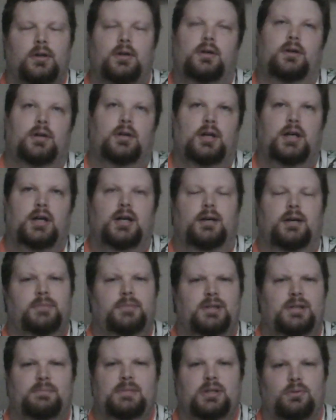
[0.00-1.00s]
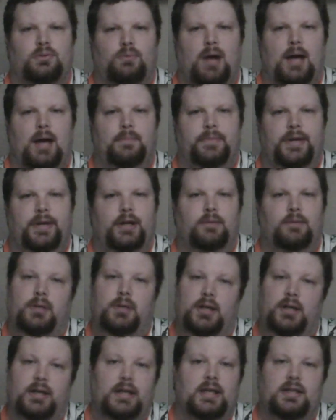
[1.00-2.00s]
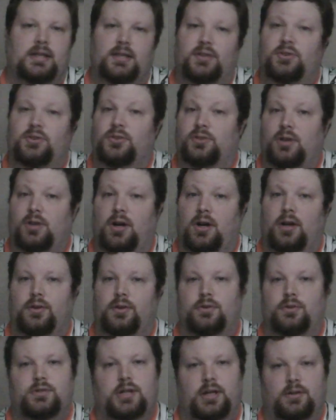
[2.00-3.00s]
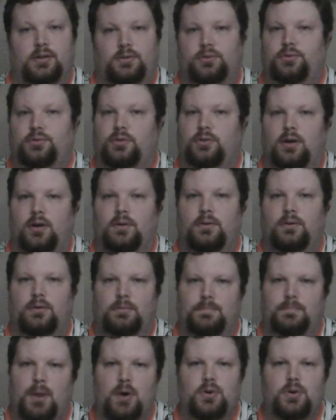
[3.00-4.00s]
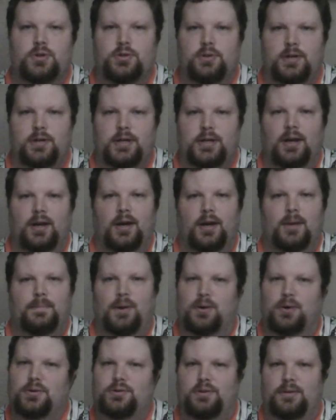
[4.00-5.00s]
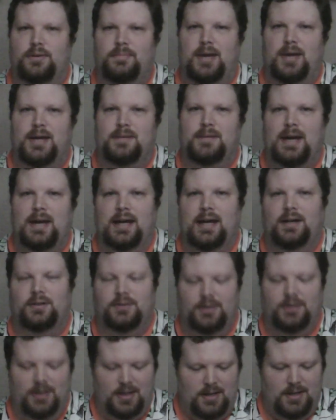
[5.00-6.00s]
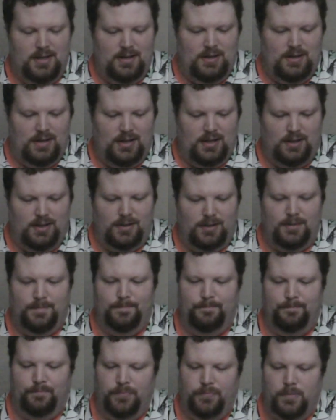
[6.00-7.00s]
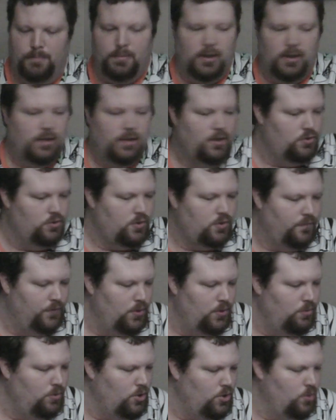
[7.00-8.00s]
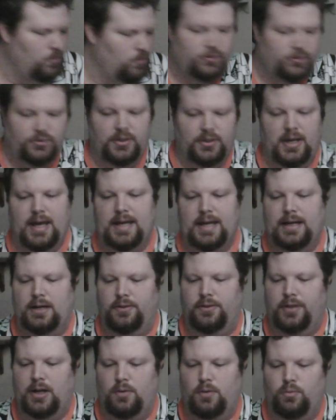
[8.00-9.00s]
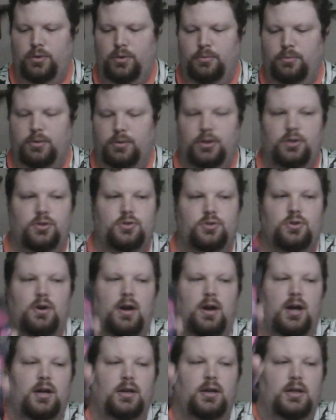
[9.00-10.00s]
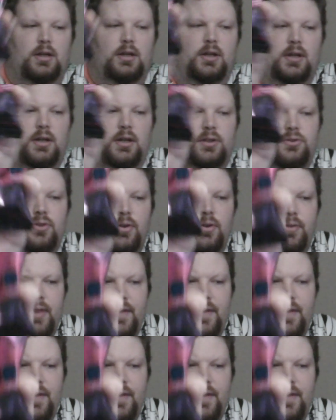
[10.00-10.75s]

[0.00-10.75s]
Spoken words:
Didn't mean to rhyme there, but again, this is an author channel, so poetry may abound. But there's a few new ones they had out that I really wanted to try. So they've